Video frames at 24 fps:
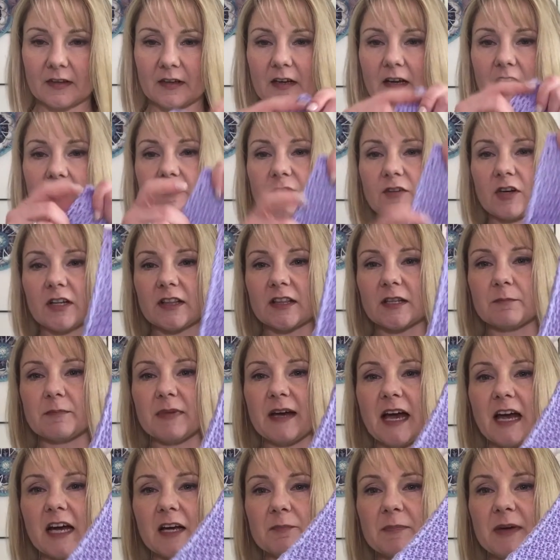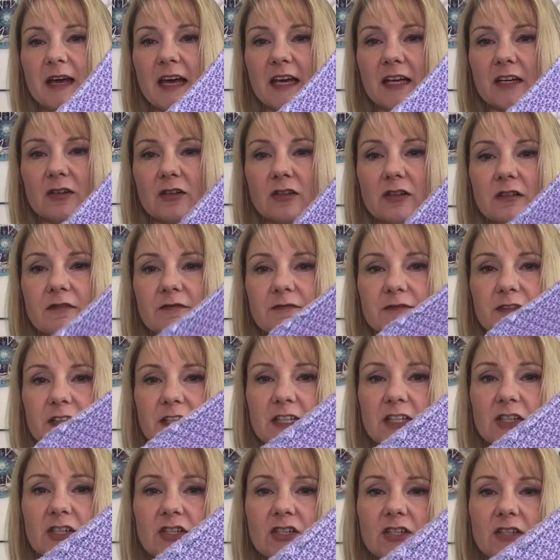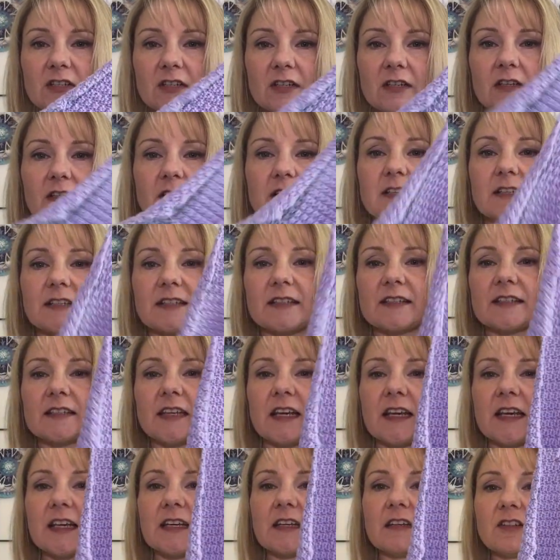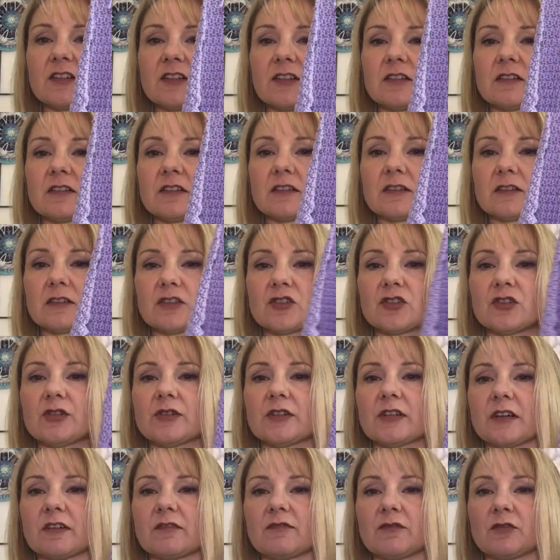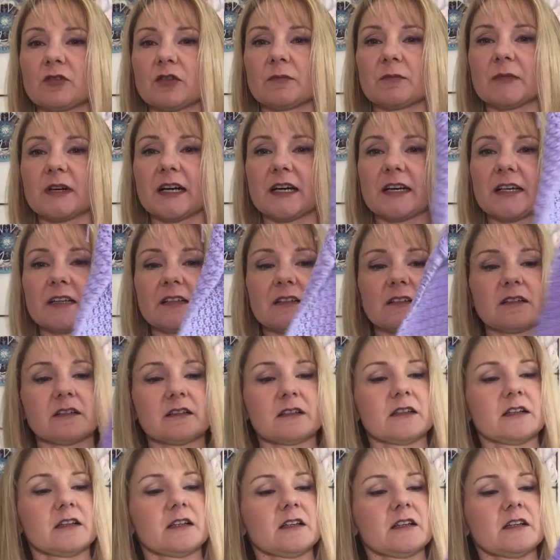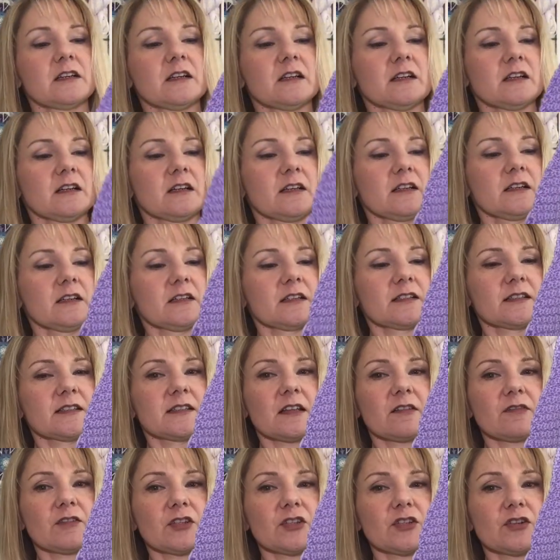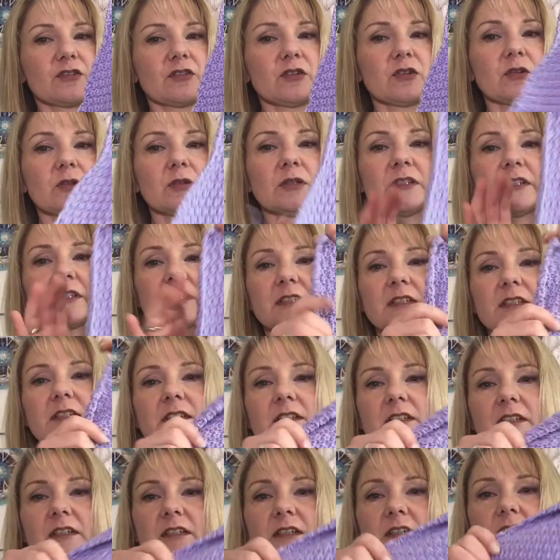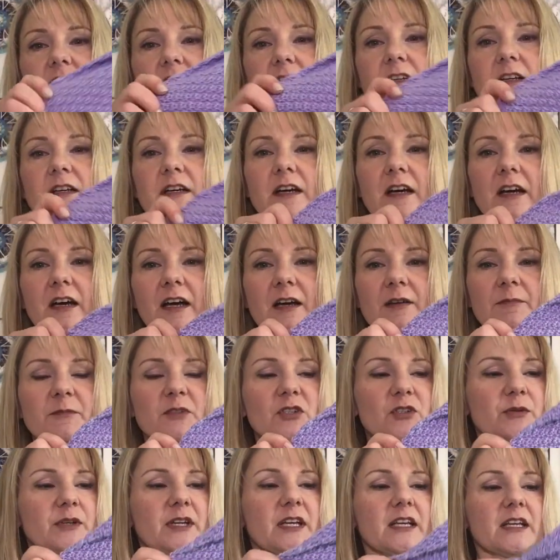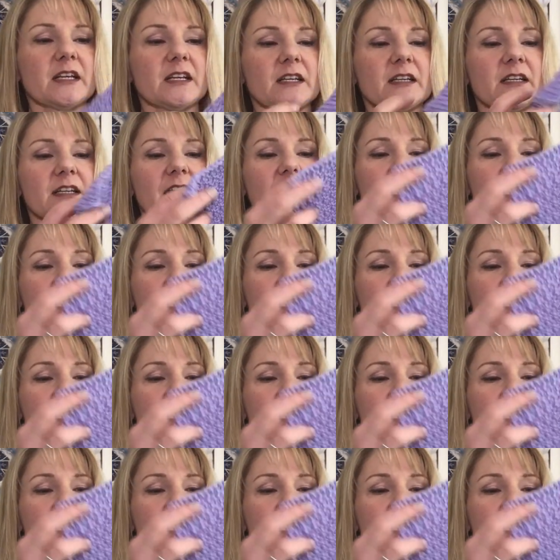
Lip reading: I've got the back panel finished. This is a little tunic for my 7-year-old. I'm doing it in